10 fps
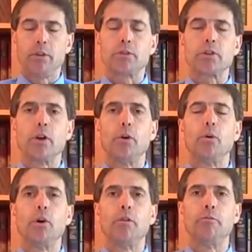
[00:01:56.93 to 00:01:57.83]

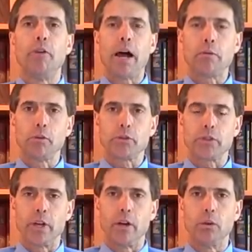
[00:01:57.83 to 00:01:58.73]
So a viral
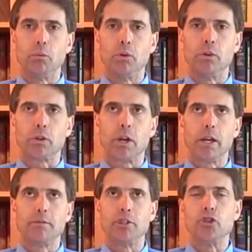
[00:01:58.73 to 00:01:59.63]
cell will
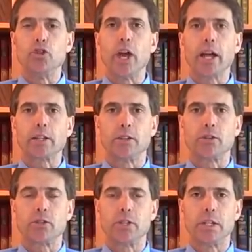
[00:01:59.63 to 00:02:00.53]
kind of inject
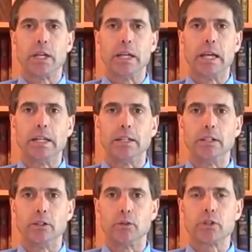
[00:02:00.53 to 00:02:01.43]
its DNA
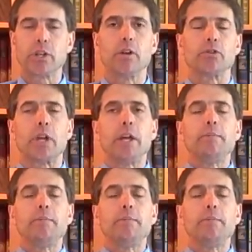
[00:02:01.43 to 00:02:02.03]
into your cells.